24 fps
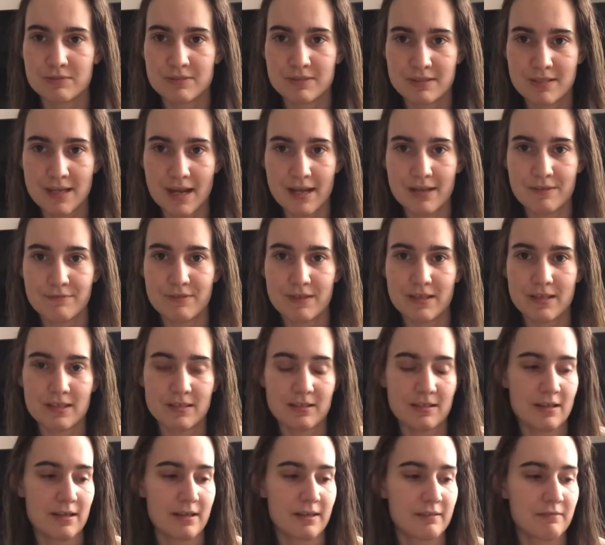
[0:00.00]
dive in
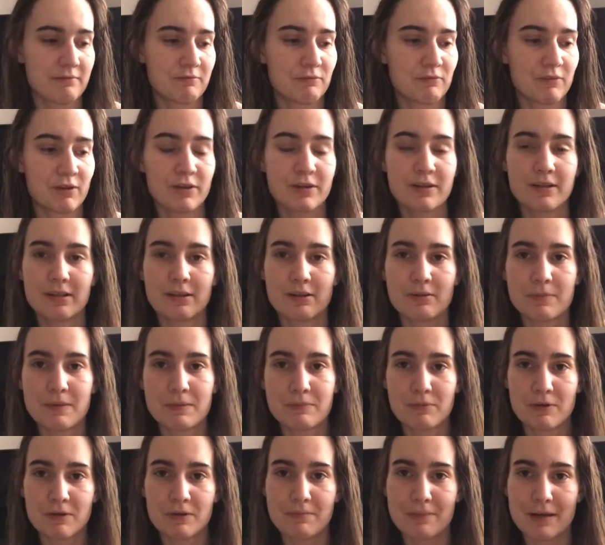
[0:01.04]
and learn a little bit
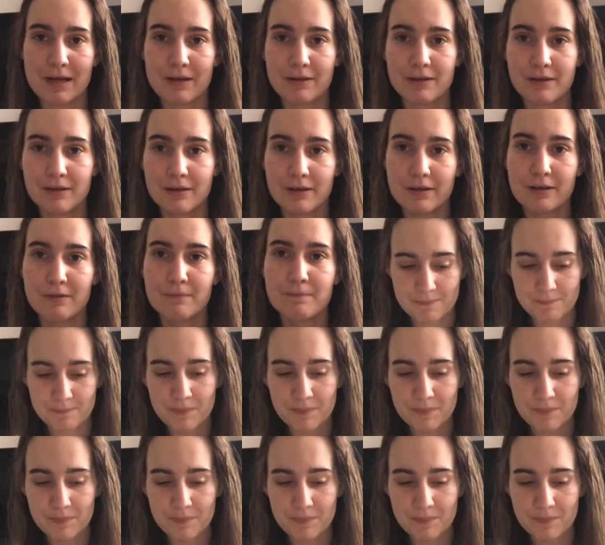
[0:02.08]
more about her.